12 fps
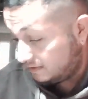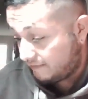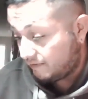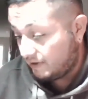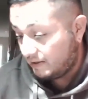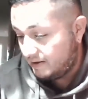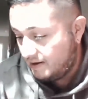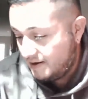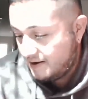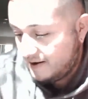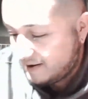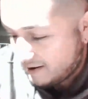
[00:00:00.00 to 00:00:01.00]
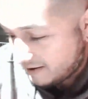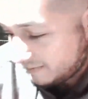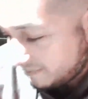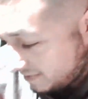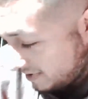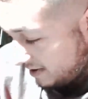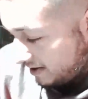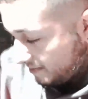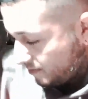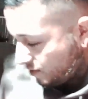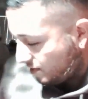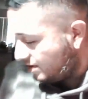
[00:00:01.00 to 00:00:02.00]
Definitely a
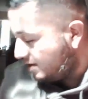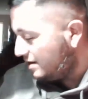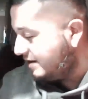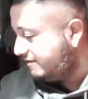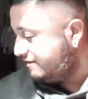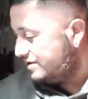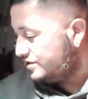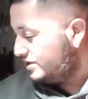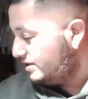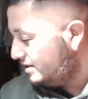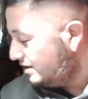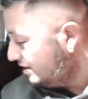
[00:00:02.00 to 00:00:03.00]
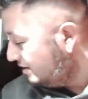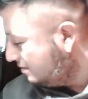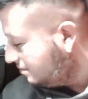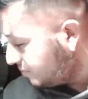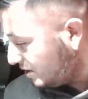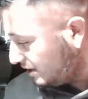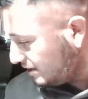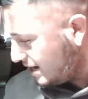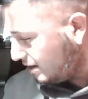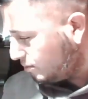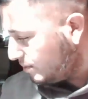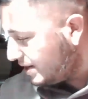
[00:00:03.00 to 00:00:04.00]
more efficient and probably
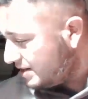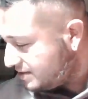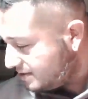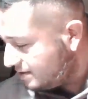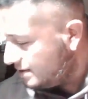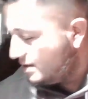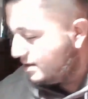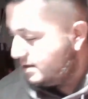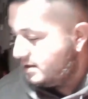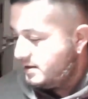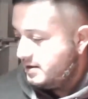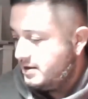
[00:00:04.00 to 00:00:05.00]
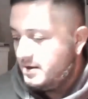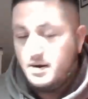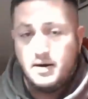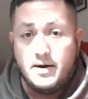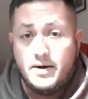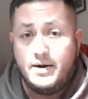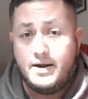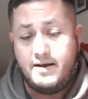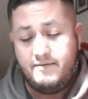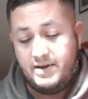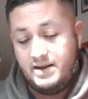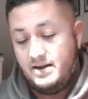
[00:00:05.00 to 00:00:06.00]
lighter weight. I
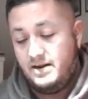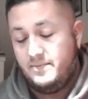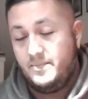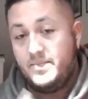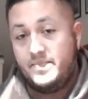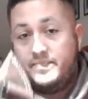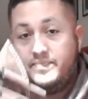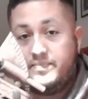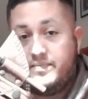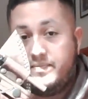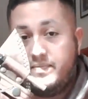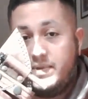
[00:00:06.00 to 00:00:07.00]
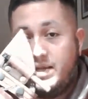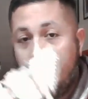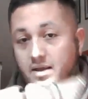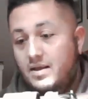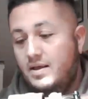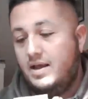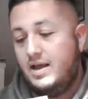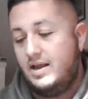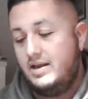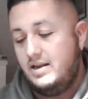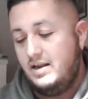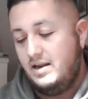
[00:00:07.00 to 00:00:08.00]
have a
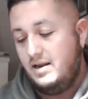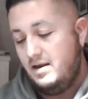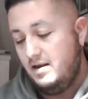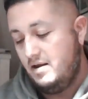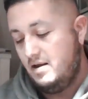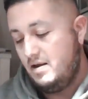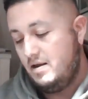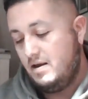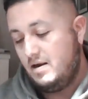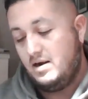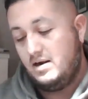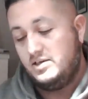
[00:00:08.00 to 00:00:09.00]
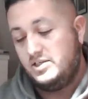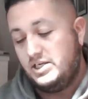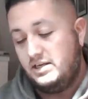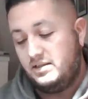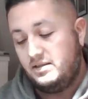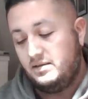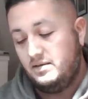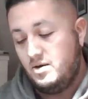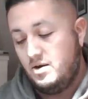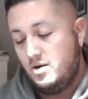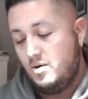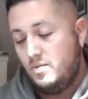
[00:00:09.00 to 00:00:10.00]
handy sheath
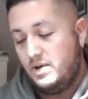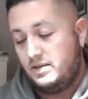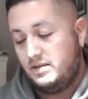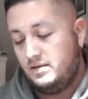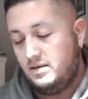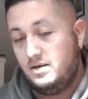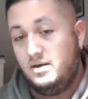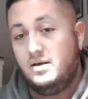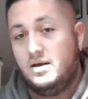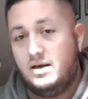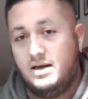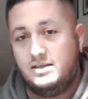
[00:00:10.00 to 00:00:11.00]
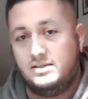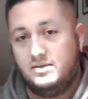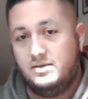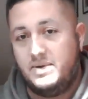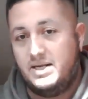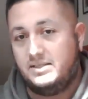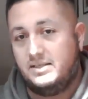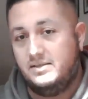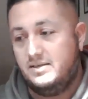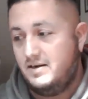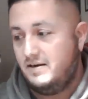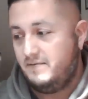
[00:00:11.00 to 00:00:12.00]
with a nice little
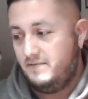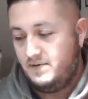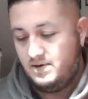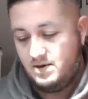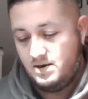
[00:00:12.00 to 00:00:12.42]
Damascus knife.